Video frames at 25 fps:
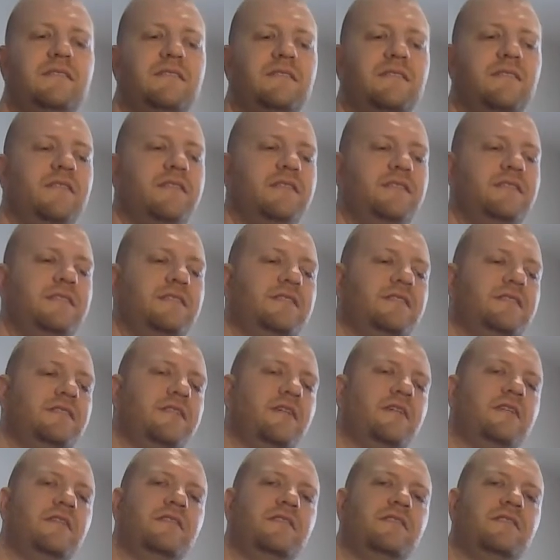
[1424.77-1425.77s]
So this is
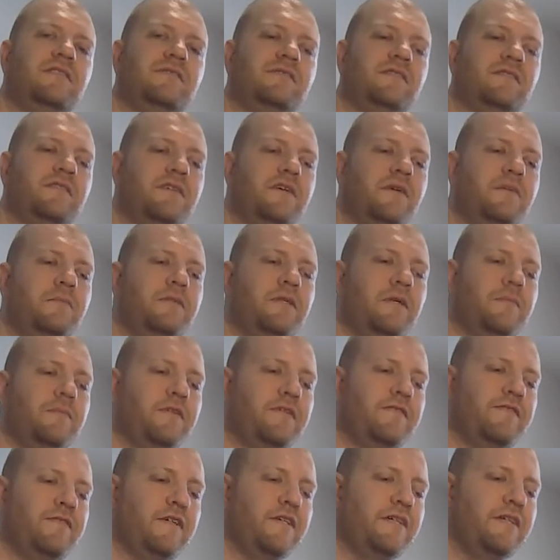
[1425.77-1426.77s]
starting to really open up
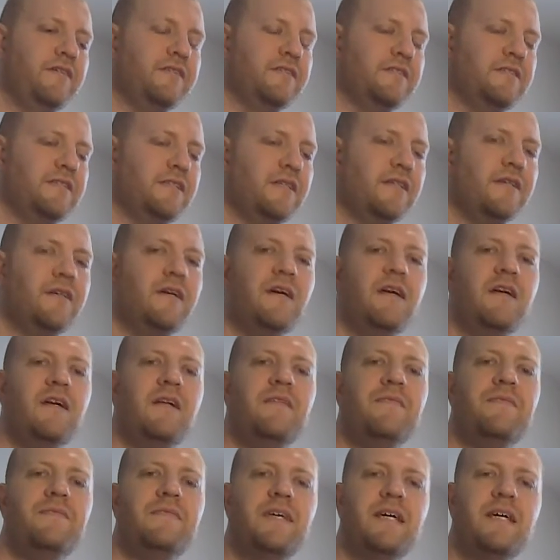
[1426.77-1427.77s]
your fingers here.
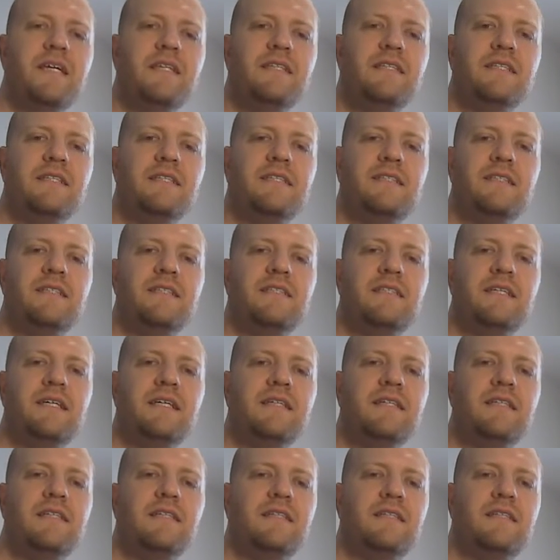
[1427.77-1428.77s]
Tete-ta,
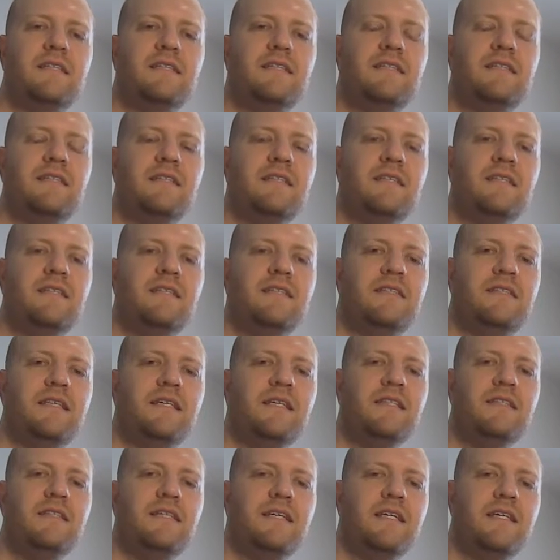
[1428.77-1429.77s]
tete-tini,
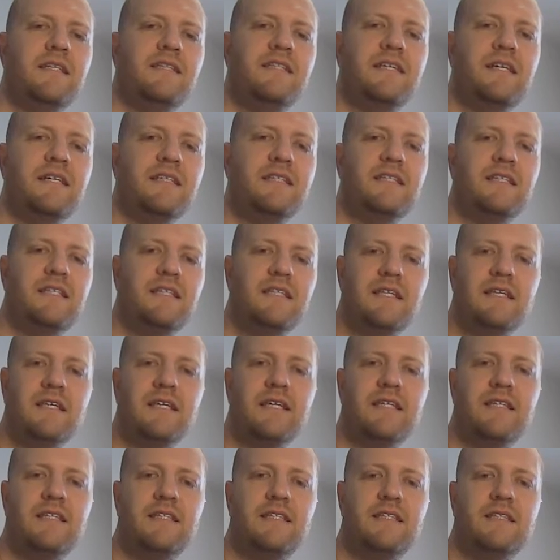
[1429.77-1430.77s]
tete-ta,
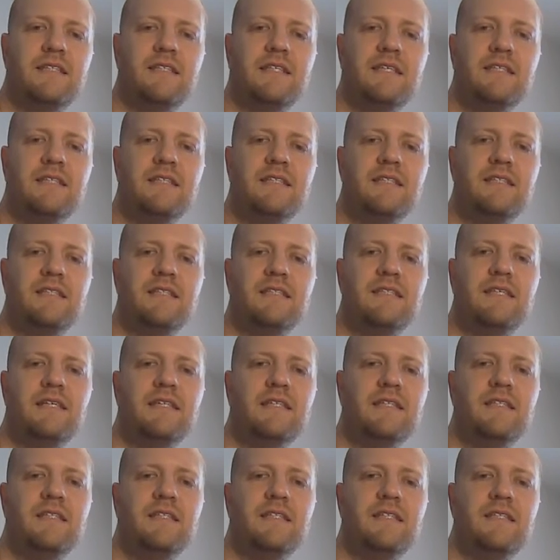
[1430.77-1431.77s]
tiniketa, tete-ta,
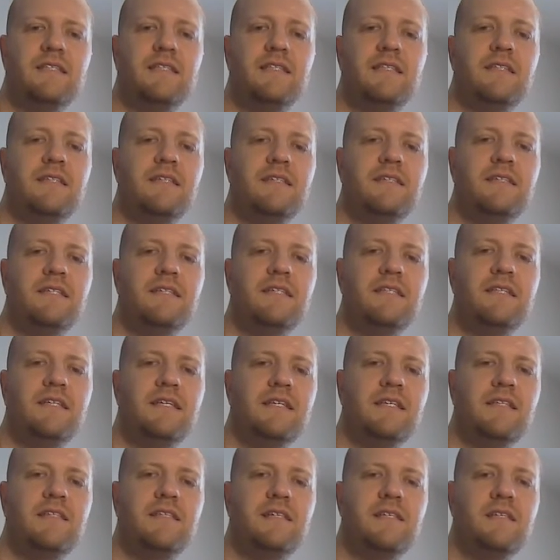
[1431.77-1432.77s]
tete-tini,
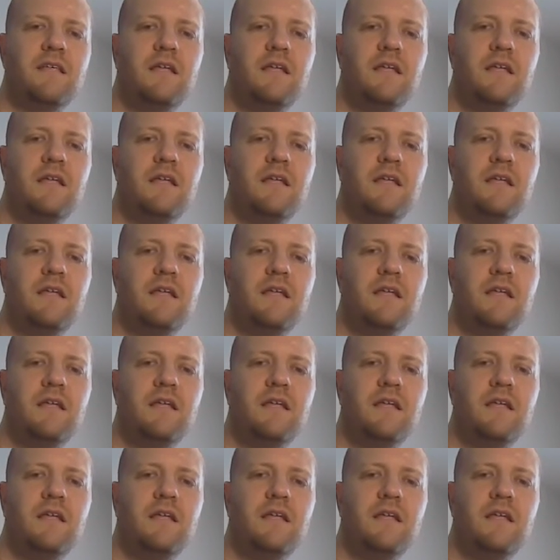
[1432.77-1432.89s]
tete.